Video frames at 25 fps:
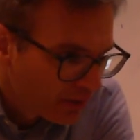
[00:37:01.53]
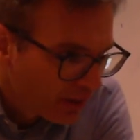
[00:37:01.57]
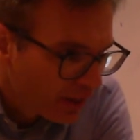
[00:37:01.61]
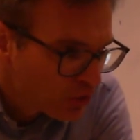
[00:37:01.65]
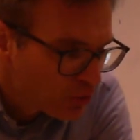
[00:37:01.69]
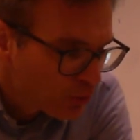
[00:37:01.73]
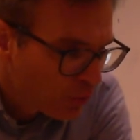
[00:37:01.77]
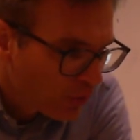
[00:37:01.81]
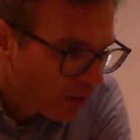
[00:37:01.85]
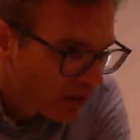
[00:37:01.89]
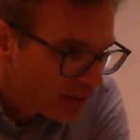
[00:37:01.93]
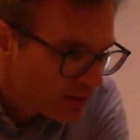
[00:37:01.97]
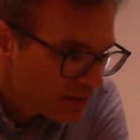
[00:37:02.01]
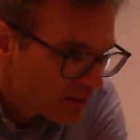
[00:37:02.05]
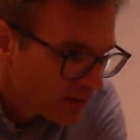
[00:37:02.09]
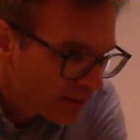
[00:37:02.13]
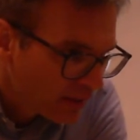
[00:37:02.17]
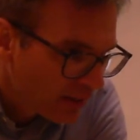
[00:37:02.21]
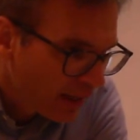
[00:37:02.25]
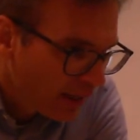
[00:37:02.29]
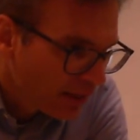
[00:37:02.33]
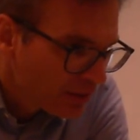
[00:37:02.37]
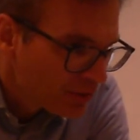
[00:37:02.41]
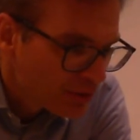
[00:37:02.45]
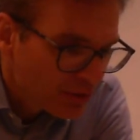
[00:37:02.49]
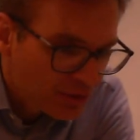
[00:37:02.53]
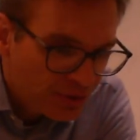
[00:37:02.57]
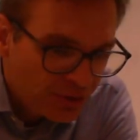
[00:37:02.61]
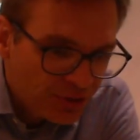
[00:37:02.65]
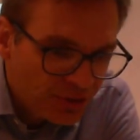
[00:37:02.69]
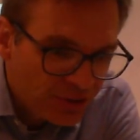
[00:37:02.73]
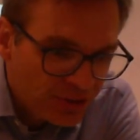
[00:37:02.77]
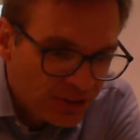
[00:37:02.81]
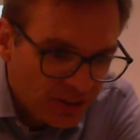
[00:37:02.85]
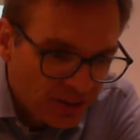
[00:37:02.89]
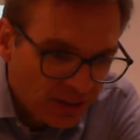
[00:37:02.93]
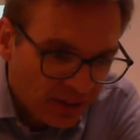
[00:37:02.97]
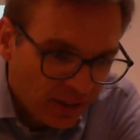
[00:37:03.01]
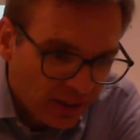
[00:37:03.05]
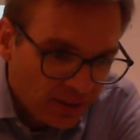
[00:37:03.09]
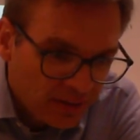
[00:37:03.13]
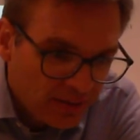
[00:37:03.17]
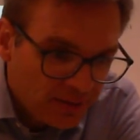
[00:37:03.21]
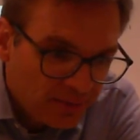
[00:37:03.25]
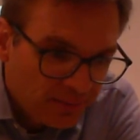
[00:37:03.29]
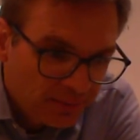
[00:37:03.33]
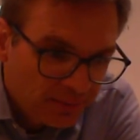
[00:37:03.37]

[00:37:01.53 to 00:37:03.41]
That's where I stick answers to things.